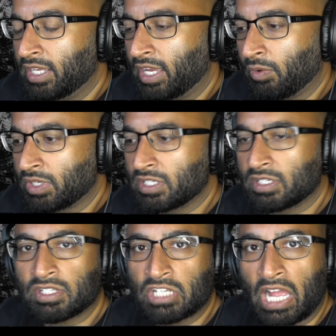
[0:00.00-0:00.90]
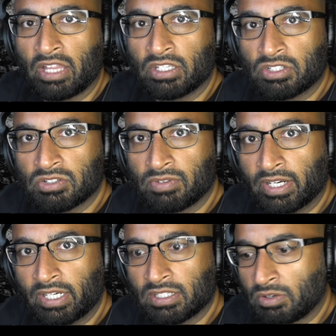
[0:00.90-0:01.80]
and which is a challenge,
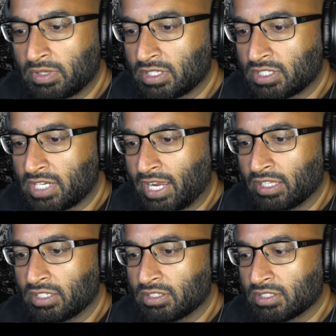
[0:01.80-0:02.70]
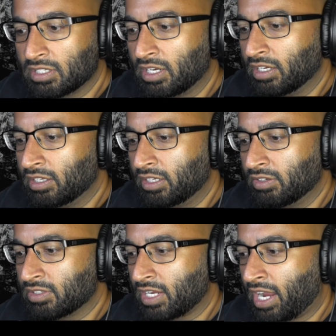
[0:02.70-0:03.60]
right? It's always a challenge. Uh, you
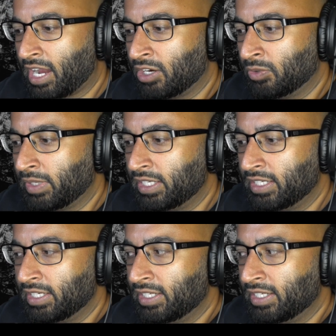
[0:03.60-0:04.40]
know, it's like how do we